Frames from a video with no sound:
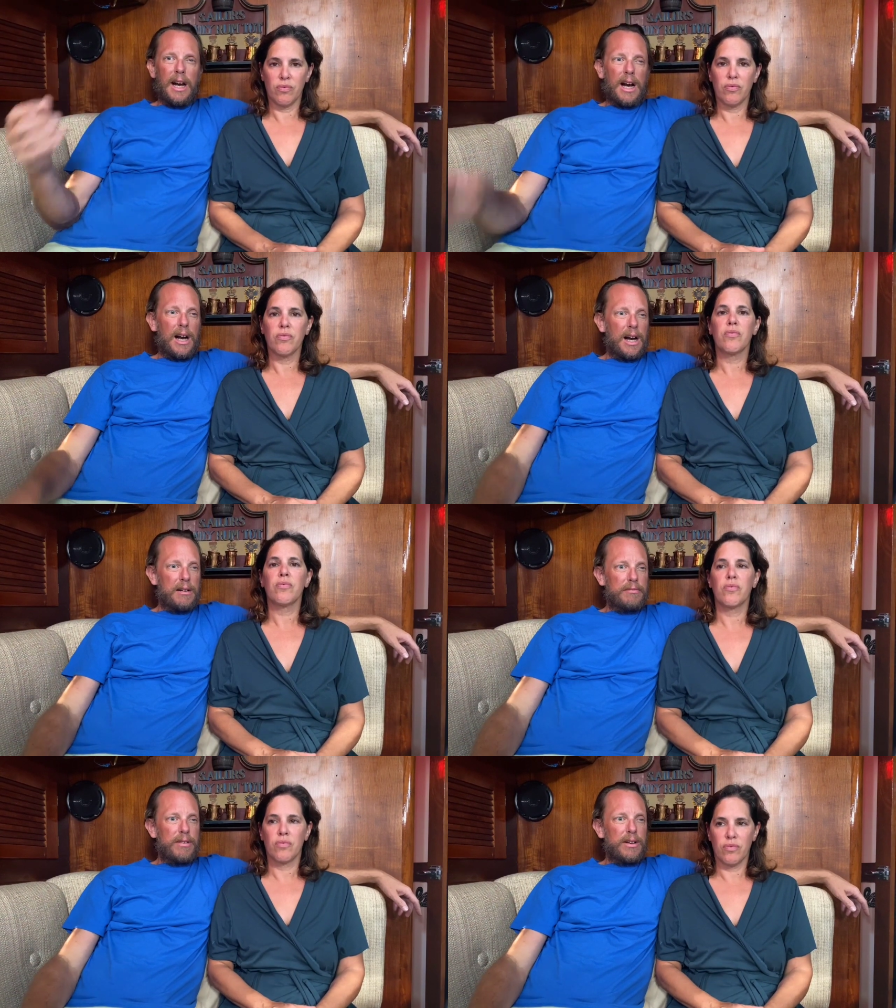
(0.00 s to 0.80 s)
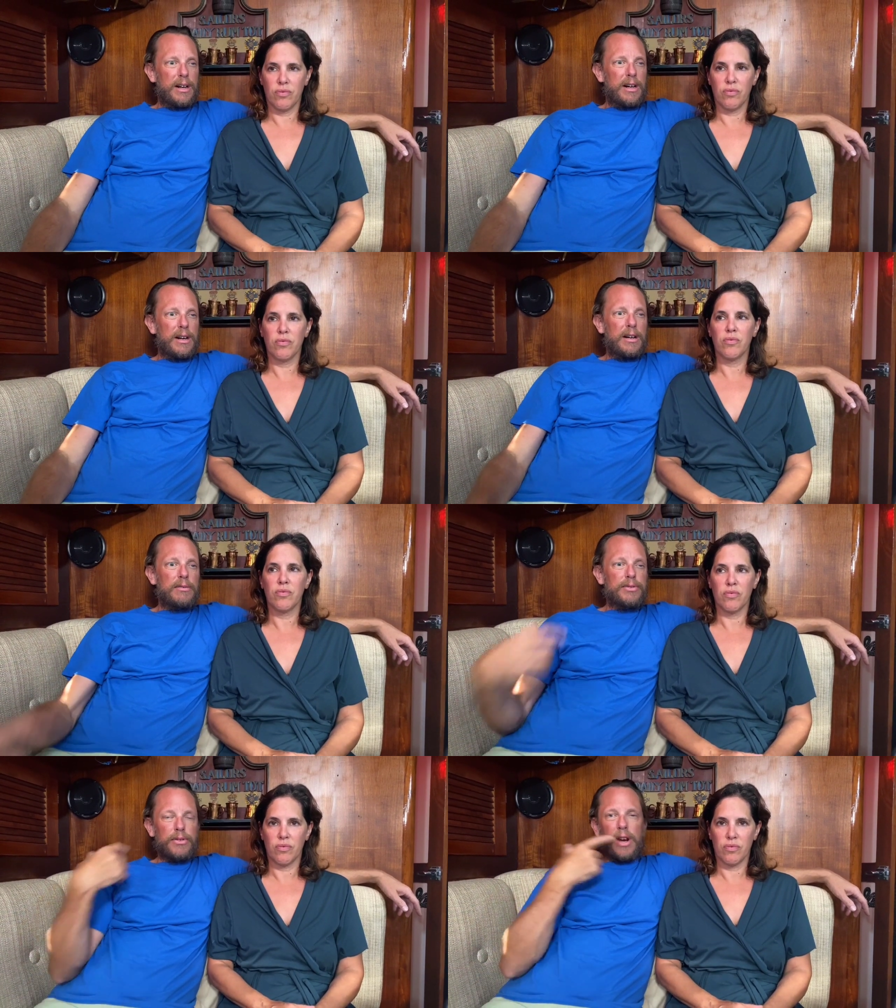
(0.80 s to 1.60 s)
Speaker 1: Uh,
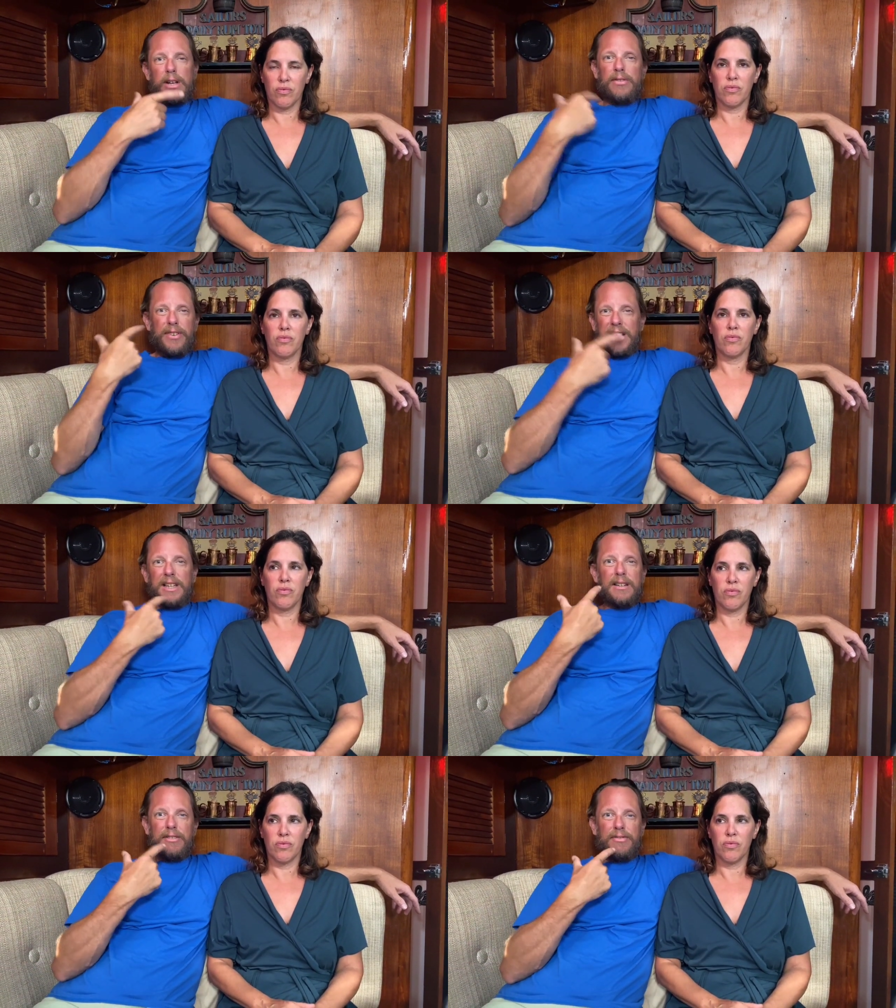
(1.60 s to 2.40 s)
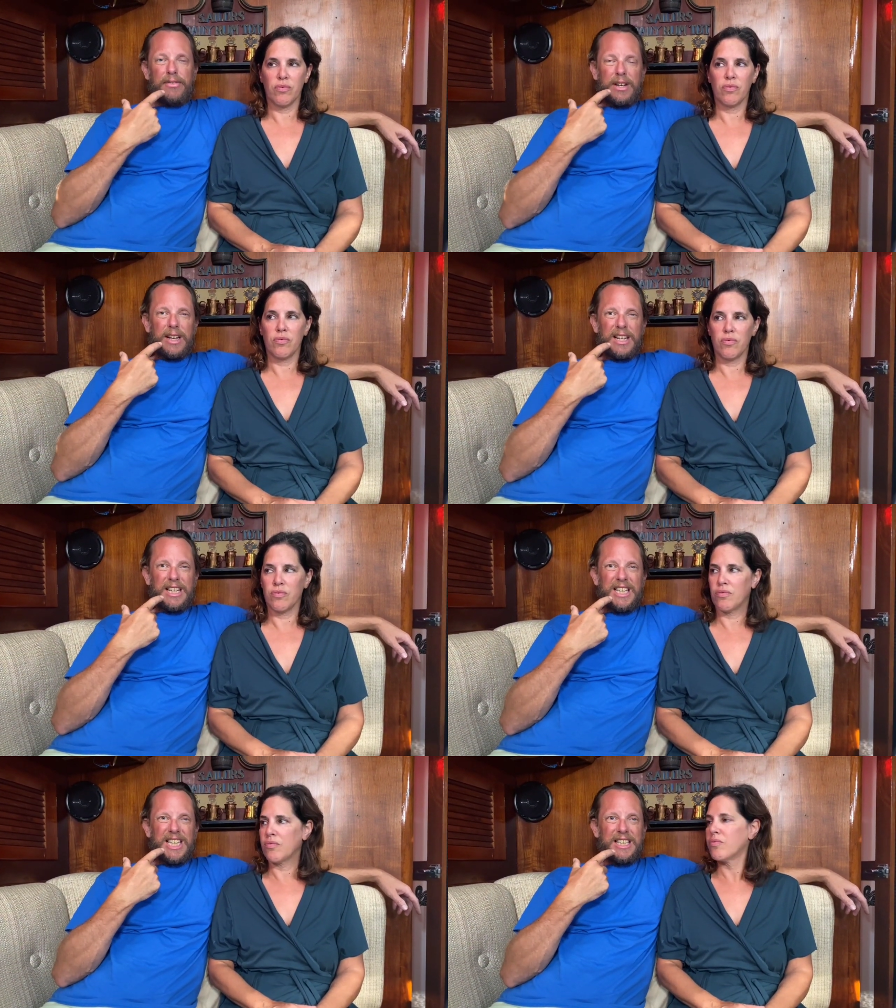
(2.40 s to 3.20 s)
a strange feeling of
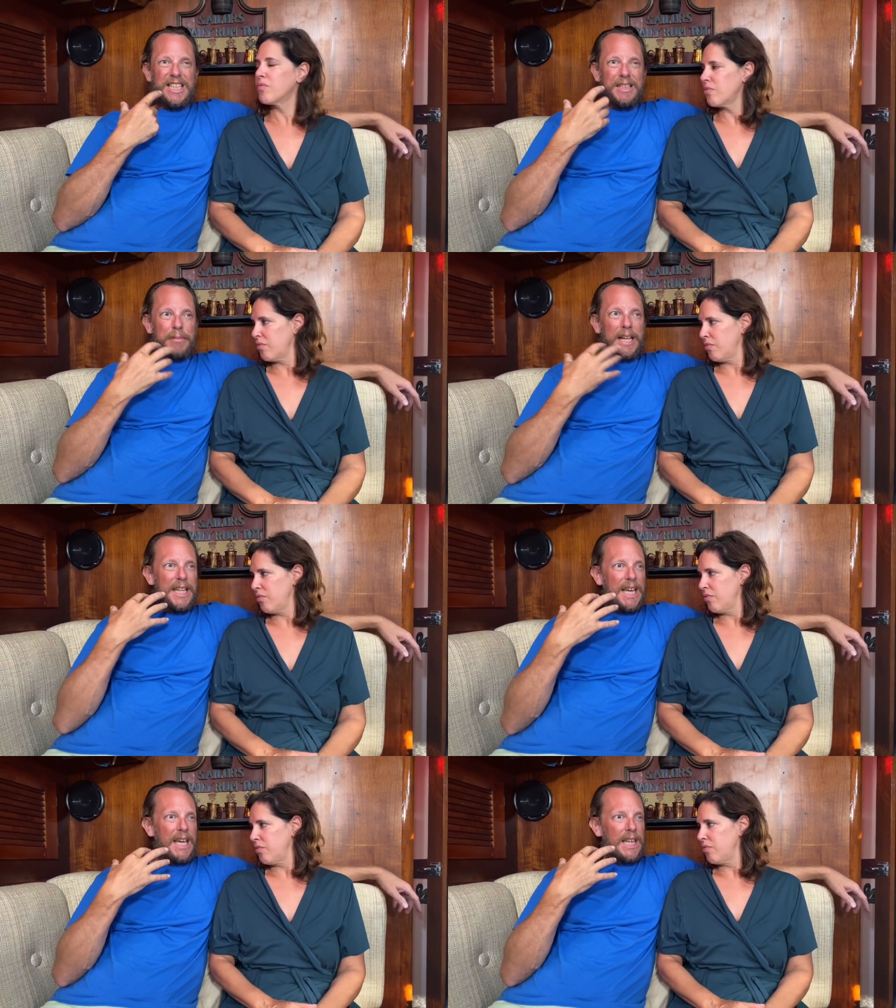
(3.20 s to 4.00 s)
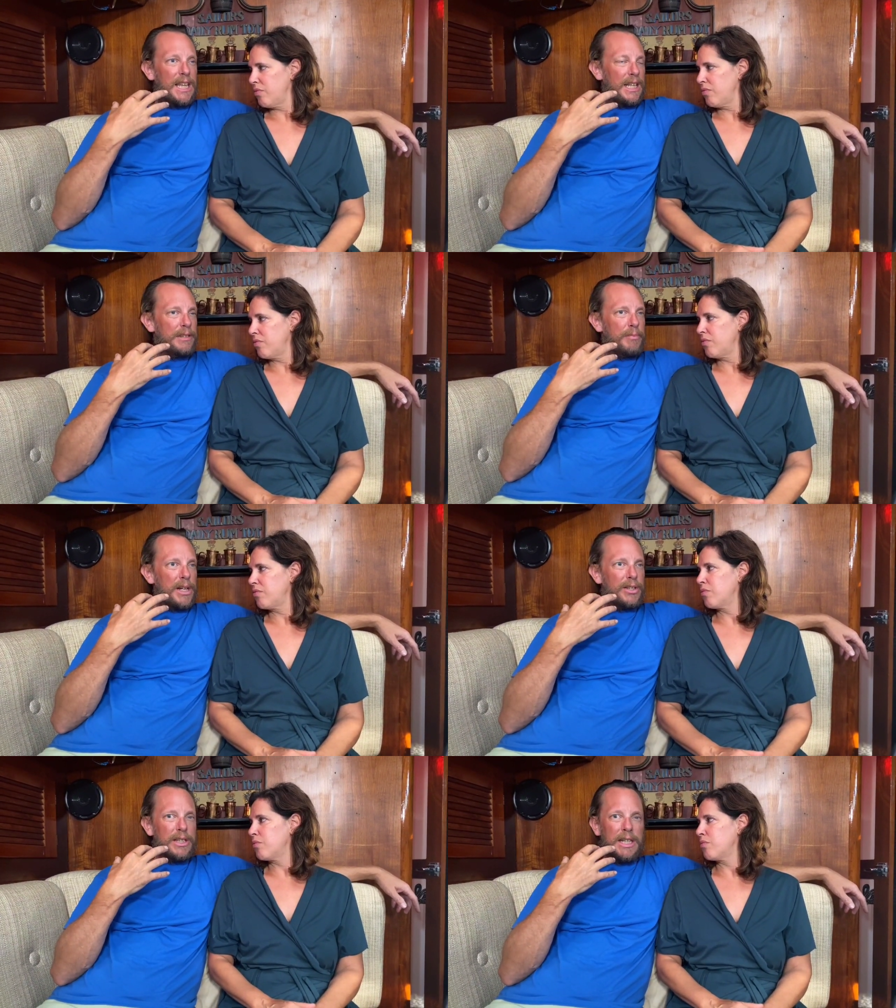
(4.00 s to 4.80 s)
my teeth,
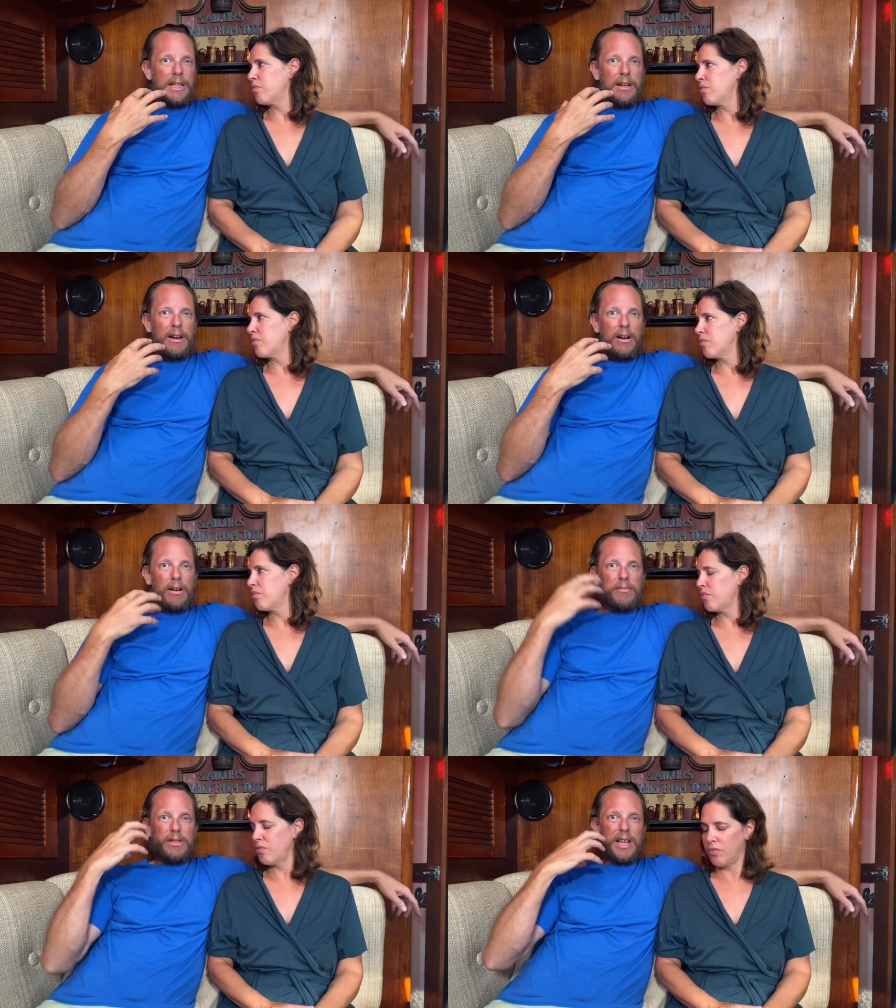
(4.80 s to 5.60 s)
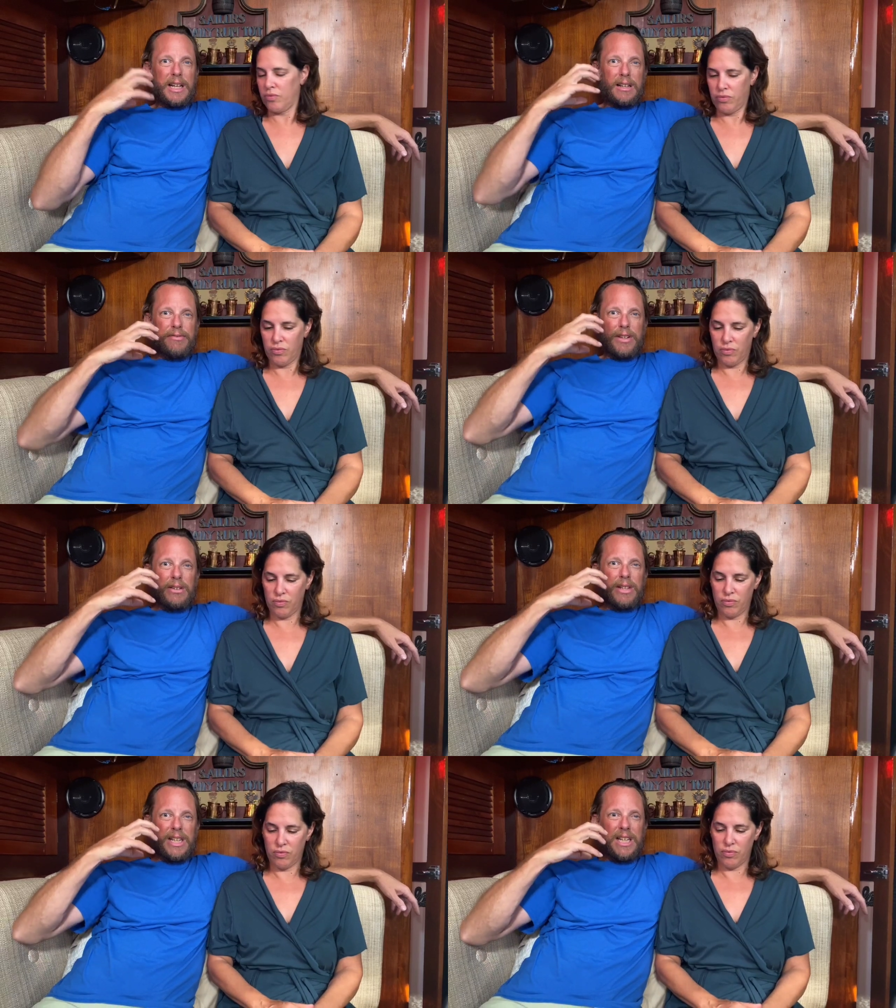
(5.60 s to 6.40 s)
especially, almost like they're
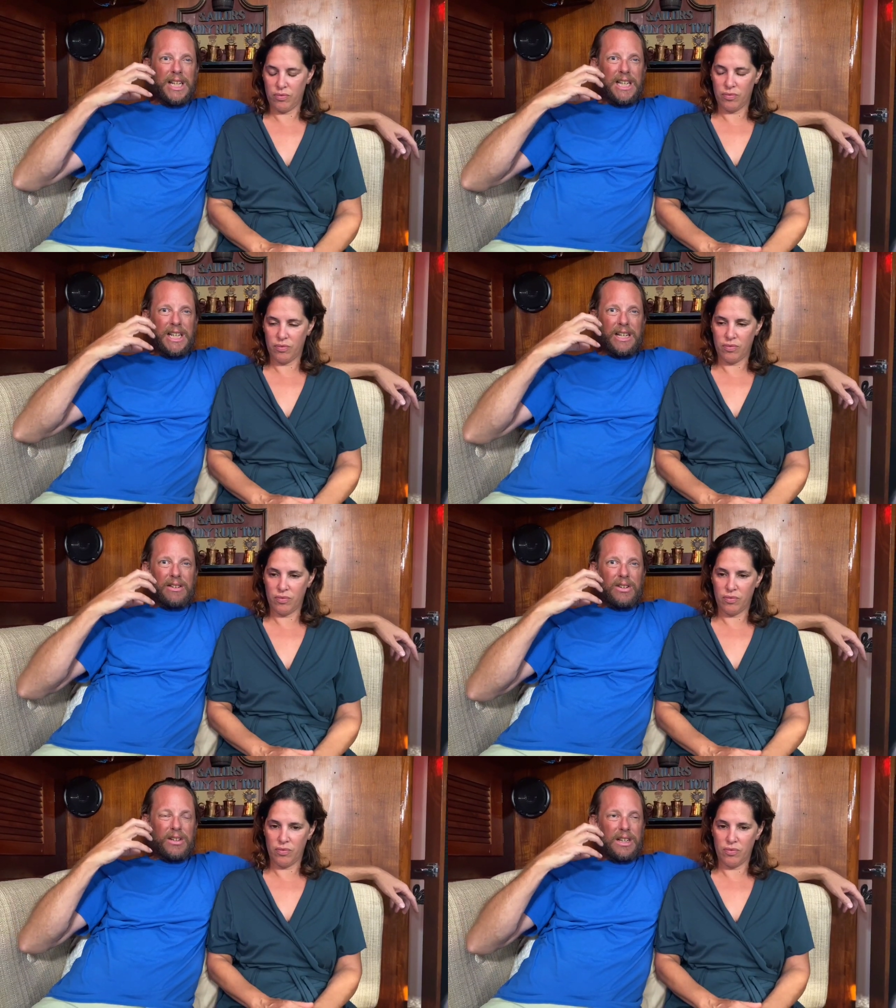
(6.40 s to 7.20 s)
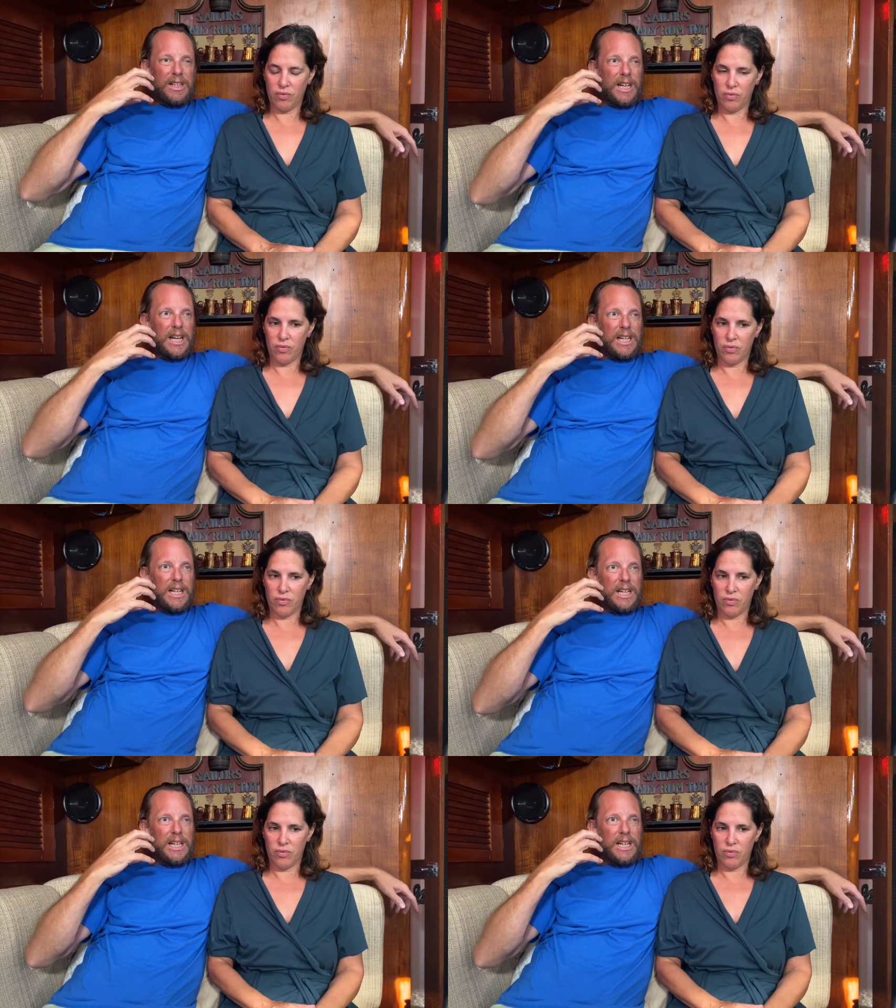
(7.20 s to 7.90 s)
floating, or they're like,